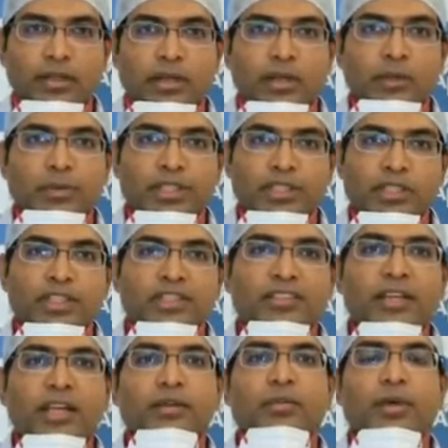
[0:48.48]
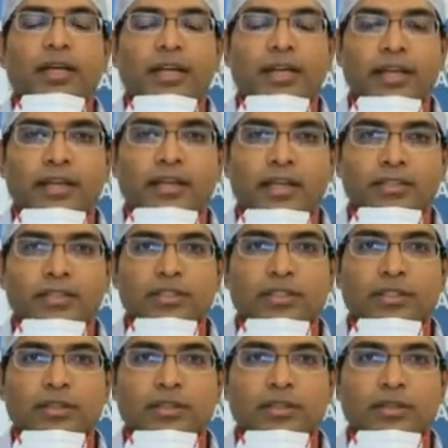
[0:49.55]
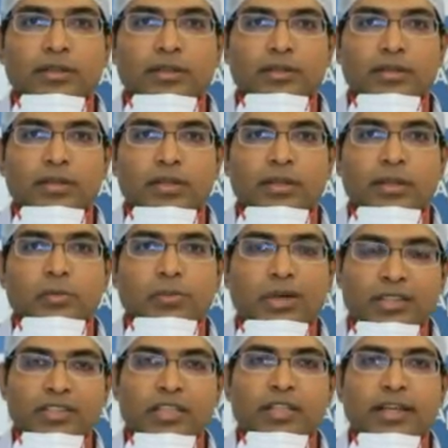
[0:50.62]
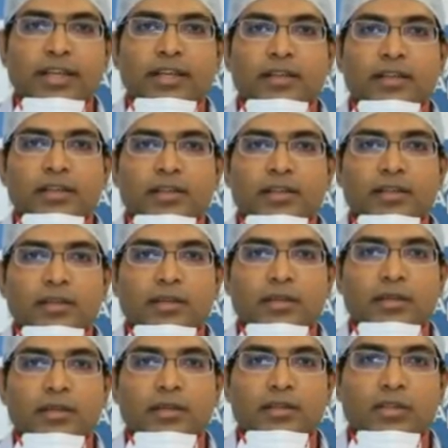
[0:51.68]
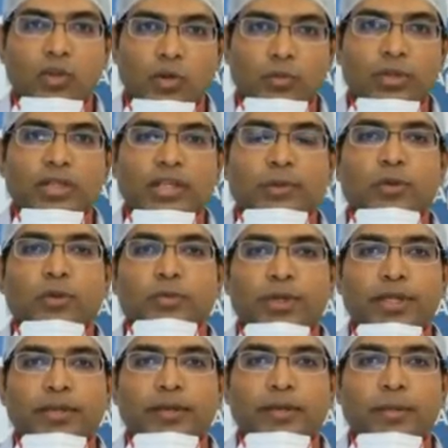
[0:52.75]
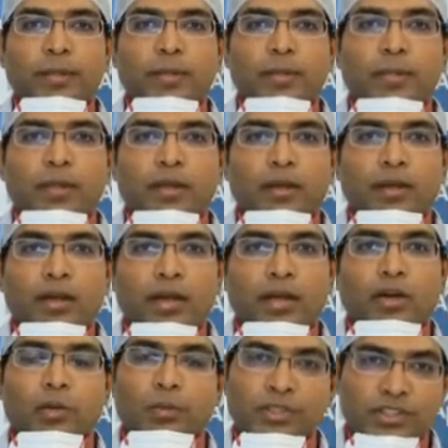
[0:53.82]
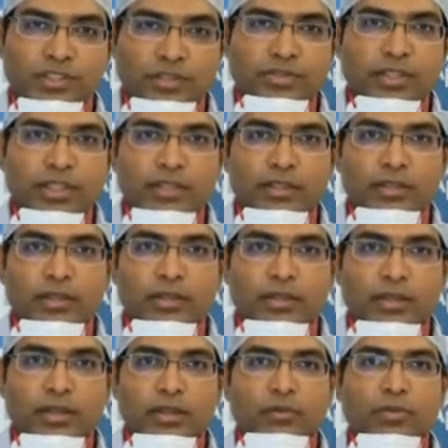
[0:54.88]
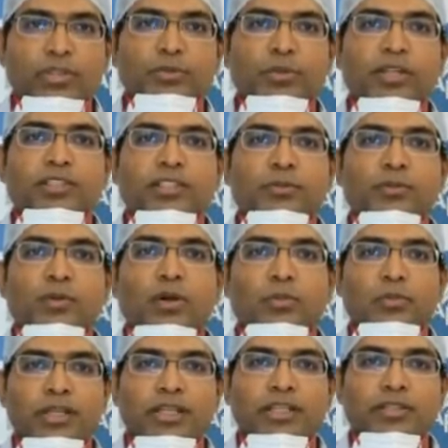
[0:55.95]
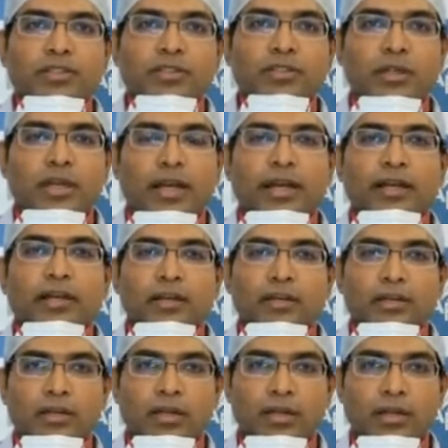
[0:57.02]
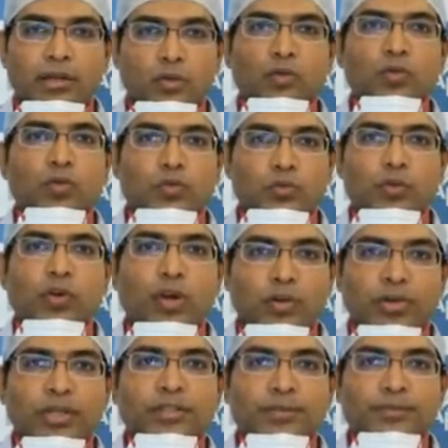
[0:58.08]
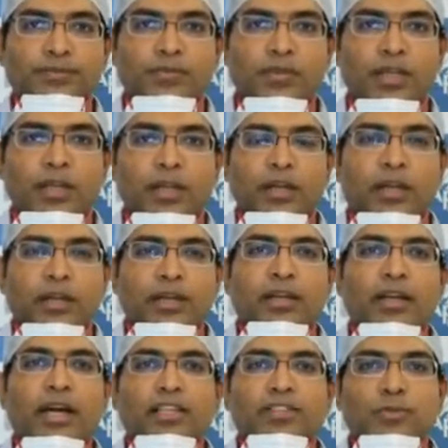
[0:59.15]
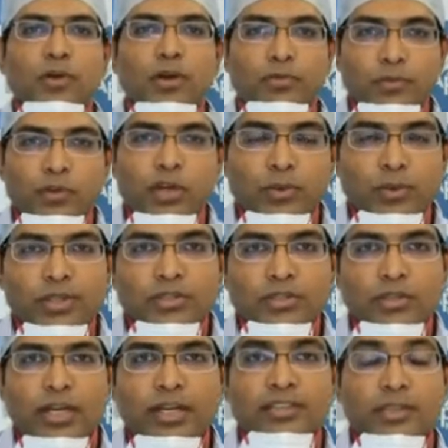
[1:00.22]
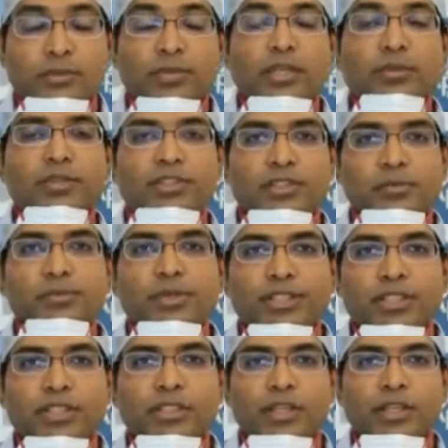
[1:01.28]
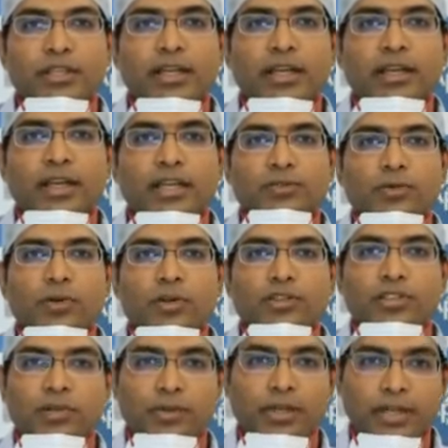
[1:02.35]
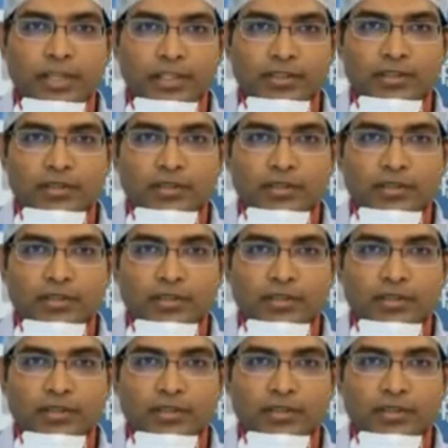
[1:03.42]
Patient describe headache as a pulsatile, throbbing type of pain and often severe, which builds up over minutes and to few hours. It lasts for few hours and sometimes in some patient it can last for several days.